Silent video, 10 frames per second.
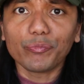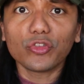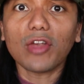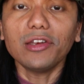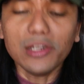
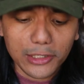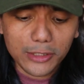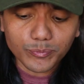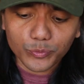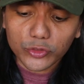
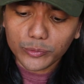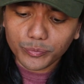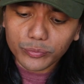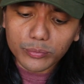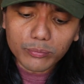suddenly
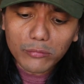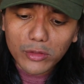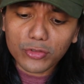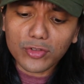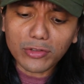
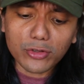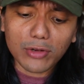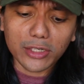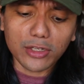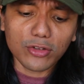started
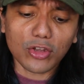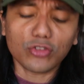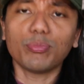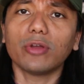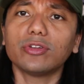writing
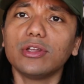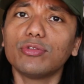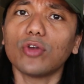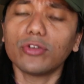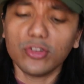such
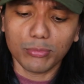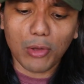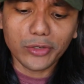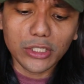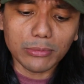positive stories
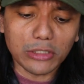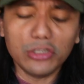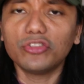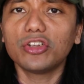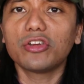about him and
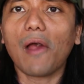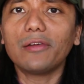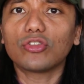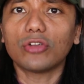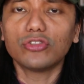listing
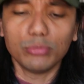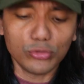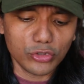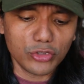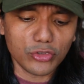down his
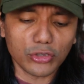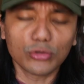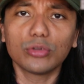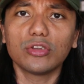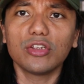contributions and the
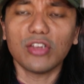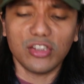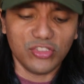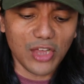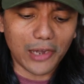good things that
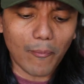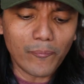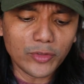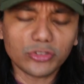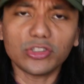he's done.
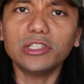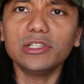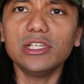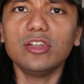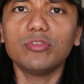
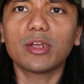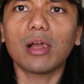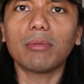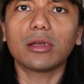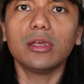Suddenly he's
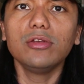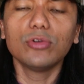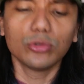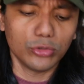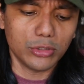become like a
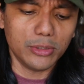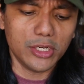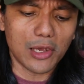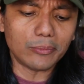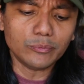hero to the
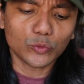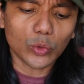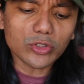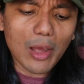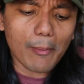media.
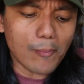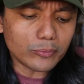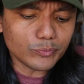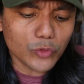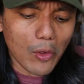What's up,
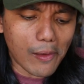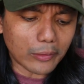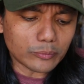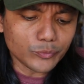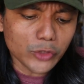man?
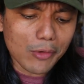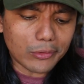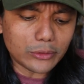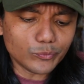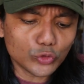
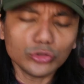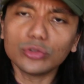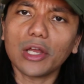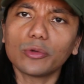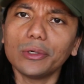So
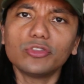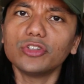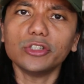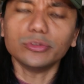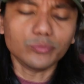you can go and
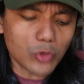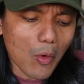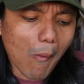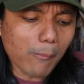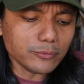search
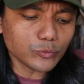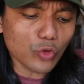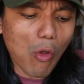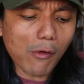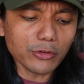
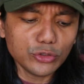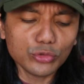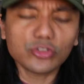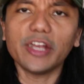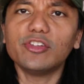all the
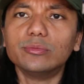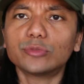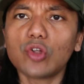news sites